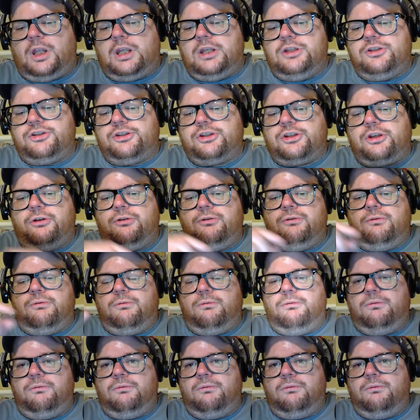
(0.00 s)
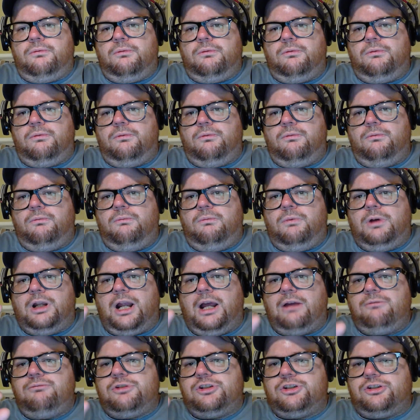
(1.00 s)
So what
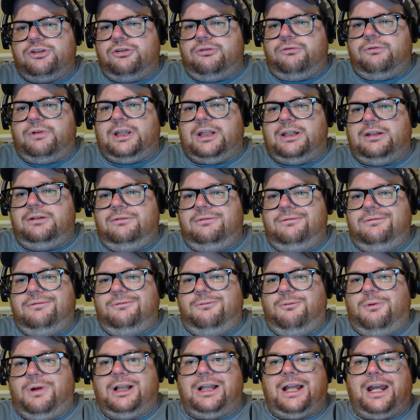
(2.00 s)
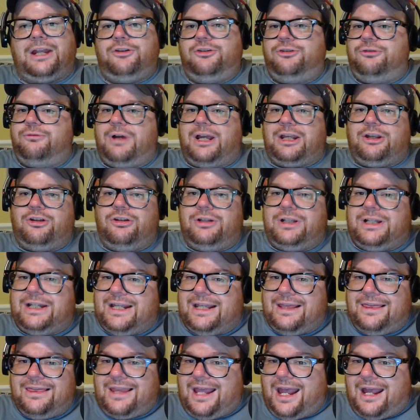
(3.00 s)
I was doing, while I knew I couldn't
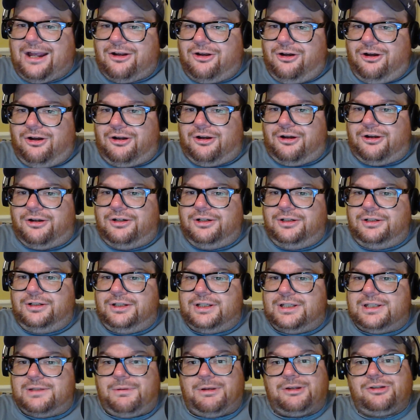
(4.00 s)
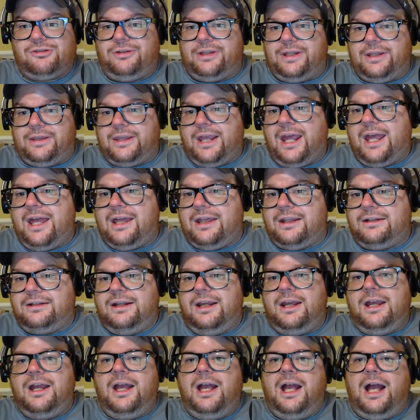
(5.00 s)
get that card, especially
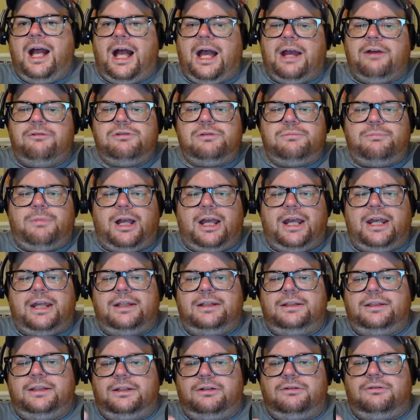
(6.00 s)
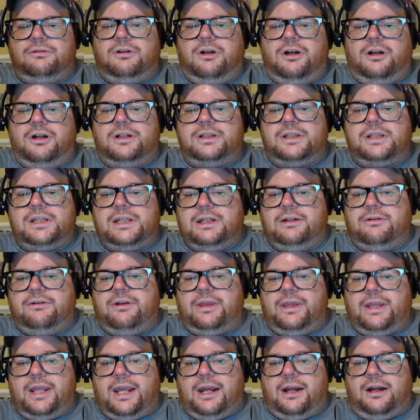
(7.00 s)
then, I was buying little cards here
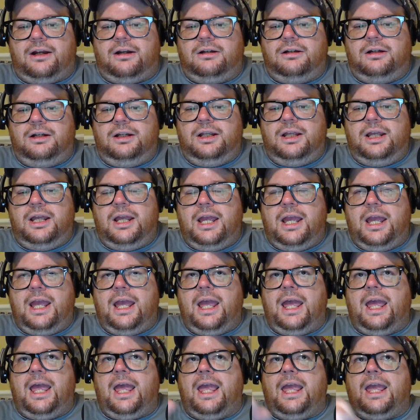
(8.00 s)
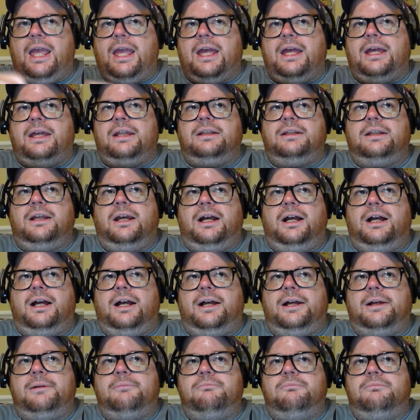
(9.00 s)
and there and
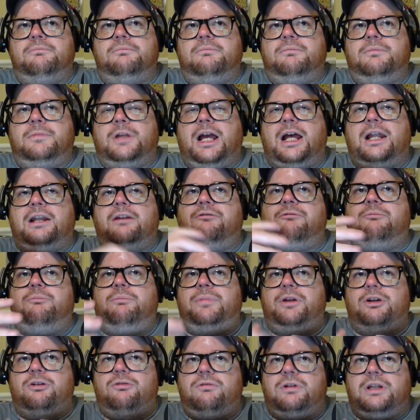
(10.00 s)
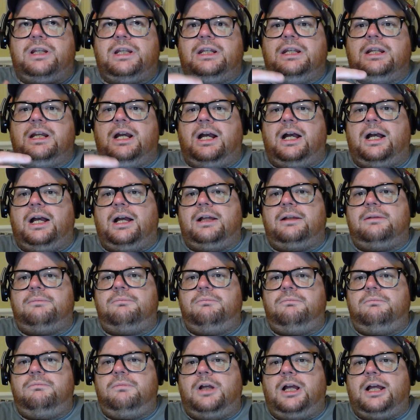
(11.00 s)
kind of building a
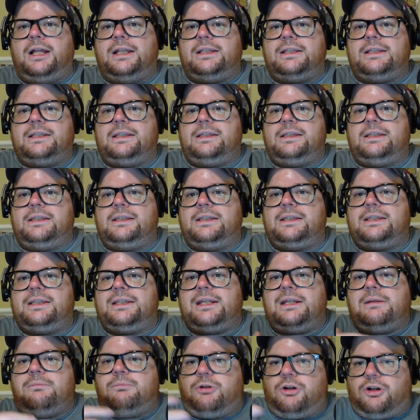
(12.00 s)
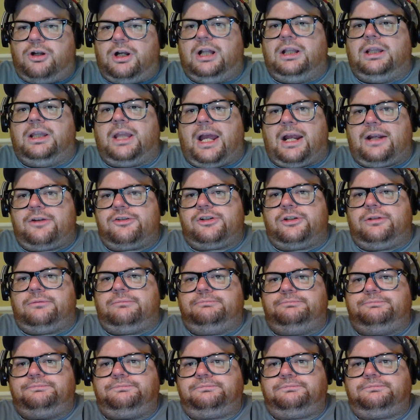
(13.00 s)
deeper collection.